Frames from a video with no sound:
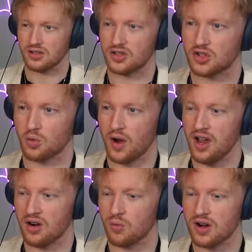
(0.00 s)

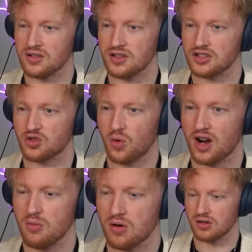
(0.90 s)
Swear? Where's the swear
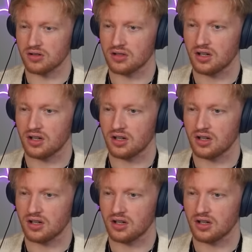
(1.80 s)
word?